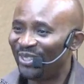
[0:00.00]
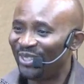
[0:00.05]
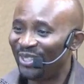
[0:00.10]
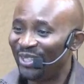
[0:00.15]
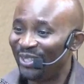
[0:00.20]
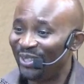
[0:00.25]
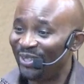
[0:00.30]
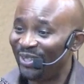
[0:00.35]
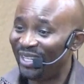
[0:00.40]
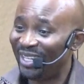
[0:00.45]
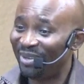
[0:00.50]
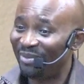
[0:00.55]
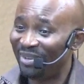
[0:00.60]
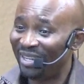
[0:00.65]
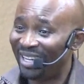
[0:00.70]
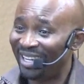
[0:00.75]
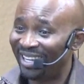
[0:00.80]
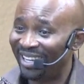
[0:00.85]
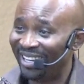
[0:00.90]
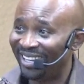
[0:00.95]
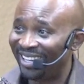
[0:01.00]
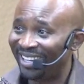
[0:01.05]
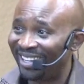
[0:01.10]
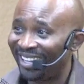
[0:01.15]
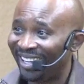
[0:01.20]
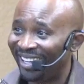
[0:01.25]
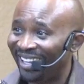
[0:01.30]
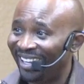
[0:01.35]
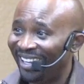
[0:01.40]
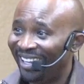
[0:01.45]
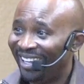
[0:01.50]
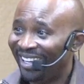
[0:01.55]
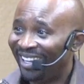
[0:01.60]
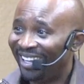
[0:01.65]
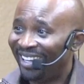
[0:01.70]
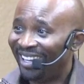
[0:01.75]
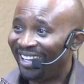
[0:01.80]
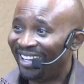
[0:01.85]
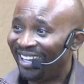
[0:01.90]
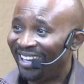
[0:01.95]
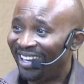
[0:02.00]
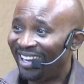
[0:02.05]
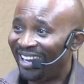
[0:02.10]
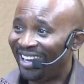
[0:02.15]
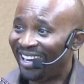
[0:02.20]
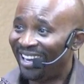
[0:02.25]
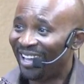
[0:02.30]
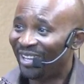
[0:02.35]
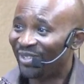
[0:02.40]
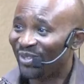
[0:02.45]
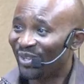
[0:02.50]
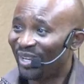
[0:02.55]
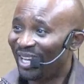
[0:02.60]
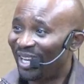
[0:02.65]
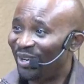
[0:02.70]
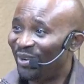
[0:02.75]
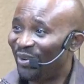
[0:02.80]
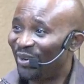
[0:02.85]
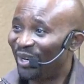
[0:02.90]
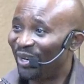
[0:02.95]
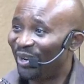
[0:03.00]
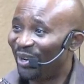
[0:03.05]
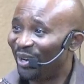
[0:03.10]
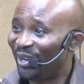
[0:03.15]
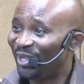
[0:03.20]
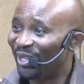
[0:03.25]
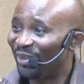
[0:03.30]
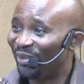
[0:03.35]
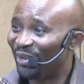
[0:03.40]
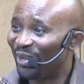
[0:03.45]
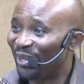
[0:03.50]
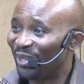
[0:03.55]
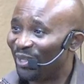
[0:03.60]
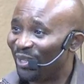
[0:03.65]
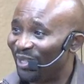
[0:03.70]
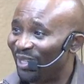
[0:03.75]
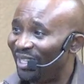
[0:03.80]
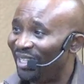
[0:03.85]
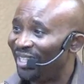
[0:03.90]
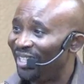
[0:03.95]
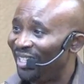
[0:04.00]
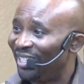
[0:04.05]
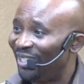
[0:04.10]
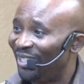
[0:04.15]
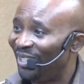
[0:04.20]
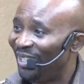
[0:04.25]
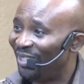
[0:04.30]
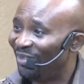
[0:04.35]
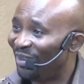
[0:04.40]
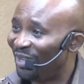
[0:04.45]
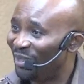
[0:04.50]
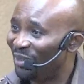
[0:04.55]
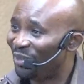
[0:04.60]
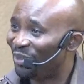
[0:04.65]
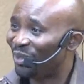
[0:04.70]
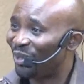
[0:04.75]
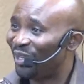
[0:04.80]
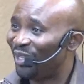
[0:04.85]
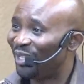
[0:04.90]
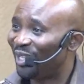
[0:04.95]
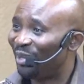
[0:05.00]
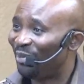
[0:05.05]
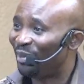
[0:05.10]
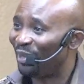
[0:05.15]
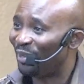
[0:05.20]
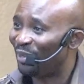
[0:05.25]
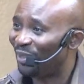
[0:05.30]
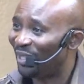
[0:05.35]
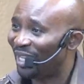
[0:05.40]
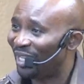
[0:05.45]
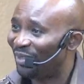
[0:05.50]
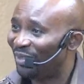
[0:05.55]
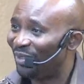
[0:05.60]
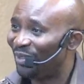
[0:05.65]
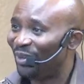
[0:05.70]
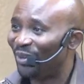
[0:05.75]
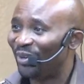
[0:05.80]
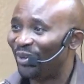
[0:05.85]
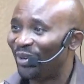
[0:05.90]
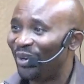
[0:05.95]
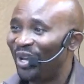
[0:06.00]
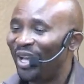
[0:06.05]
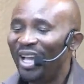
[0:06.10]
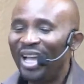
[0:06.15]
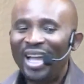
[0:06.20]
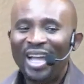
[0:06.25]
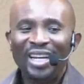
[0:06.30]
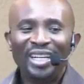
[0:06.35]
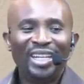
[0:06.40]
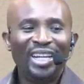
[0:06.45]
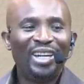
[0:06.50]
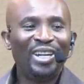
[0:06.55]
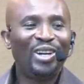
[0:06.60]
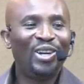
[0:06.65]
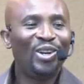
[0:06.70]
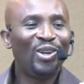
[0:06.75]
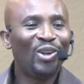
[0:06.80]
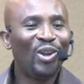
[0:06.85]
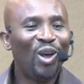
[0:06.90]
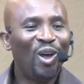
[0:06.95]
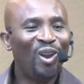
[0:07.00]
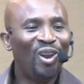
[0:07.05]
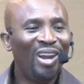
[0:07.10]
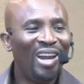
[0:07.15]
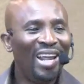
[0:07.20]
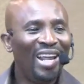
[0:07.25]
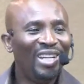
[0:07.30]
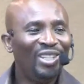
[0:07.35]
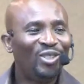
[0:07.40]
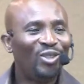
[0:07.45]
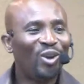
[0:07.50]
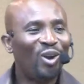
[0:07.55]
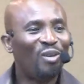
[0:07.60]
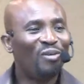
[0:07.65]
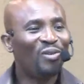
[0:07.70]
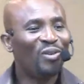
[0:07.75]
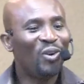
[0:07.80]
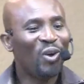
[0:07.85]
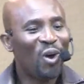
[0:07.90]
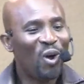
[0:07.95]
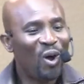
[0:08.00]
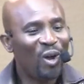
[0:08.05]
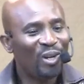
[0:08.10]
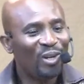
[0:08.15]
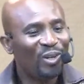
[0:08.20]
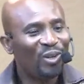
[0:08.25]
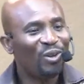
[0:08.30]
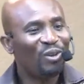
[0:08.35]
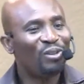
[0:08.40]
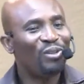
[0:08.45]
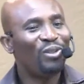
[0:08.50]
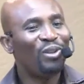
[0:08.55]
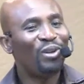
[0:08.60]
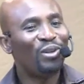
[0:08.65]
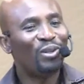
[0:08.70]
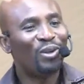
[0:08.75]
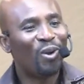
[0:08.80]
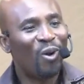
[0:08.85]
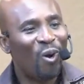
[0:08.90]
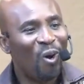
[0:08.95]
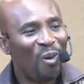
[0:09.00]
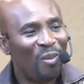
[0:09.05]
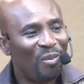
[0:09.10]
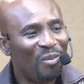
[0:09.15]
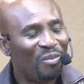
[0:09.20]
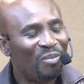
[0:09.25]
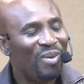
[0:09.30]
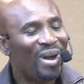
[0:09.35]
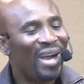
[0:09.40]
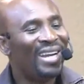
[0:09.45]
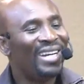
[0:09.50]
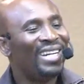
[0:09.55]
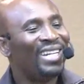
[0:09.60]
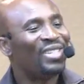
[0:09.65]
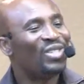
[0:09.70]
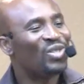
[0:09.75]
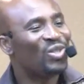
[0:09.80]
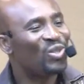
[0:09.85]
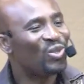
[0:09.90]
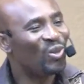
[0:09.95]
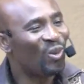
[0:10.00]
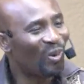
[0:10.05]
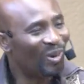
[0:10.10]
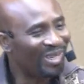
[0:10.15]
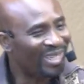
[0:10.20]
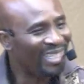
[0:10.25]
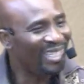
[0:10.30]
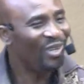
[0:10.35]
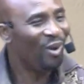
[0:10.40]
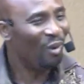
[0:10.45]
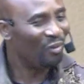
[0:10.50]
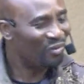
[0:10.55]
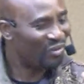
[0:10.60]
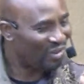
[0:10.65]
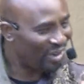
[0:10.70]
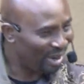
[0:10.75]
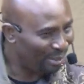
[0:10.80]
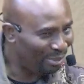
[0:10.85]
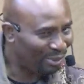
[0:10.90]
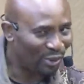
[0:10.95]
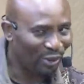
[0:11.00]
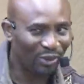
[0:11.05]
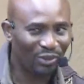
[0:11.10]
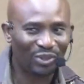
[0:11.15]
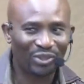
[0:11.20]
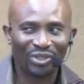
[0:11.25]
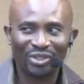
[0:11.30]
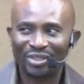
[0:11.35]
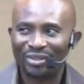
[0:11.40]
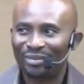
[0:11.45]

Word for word: You're looking at me like, okay, that's all I know. The knowledge of God. When you study scriptures, you get to no, no, no. The knowledge of God does not come by the study of scriptures.